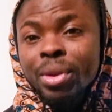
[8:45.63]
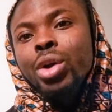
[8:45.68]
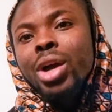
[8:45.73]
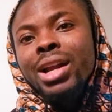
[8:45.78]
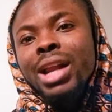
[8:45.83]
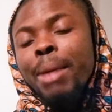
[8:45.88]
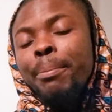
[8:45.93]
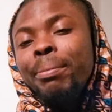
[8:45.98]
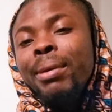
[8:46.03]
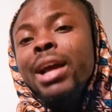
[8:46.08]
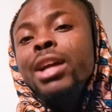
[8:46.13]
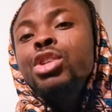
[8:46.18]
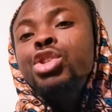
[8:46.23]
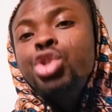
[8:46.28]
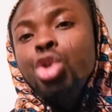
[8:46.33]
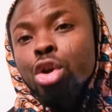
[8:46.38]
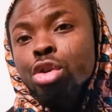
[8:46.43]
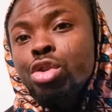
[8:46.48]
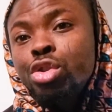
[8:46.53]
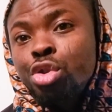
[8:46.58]
You can apply
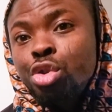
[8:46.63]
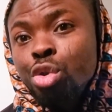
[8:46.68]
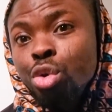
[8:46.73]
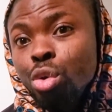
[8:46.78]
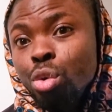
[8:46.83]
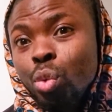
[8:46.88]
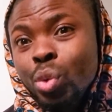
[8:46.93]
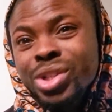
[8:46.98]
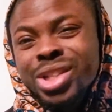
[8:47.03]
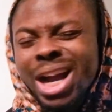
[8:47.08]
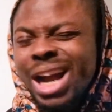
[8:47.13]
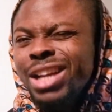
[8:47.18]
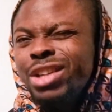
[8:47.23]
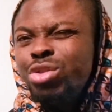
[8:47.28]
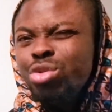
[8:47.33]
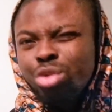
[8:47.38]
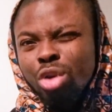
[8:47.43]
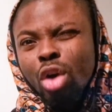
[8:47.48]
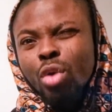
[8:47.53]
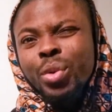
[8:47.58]
just you, which I
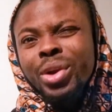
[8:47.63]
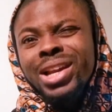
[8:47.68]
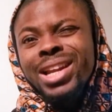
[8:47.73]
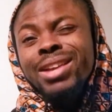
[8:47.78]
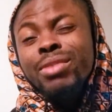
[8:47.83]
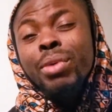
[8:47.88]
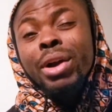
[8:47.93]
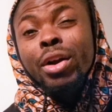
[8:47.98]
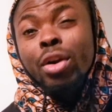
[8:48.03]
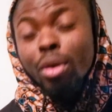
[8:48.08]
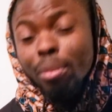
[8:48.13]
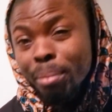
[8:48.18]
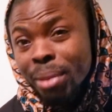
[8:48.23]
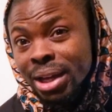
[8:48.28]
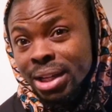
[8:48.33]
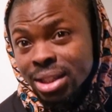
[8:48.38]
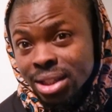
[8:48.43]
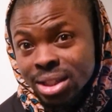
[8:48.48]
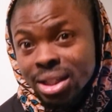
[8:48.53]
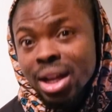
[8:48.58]
do not really
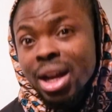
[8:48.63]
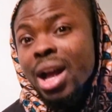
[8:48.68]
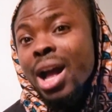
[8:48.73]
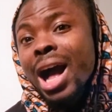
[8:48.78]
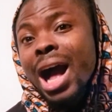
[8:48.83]
recommend.